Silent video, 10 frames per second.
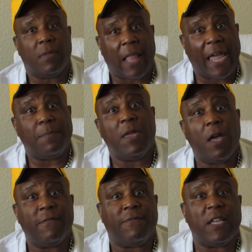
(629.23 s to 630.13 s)
Like me
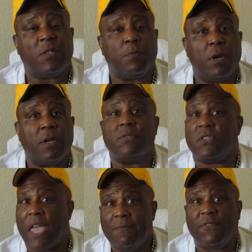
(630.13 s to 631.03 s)
on Facebook,
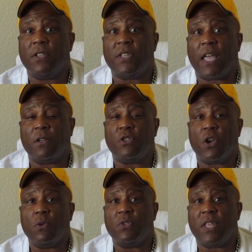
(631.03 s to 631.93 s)
same Phil Taylor
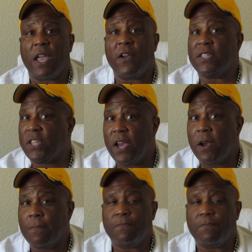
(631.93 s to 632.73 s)
Jones there is here.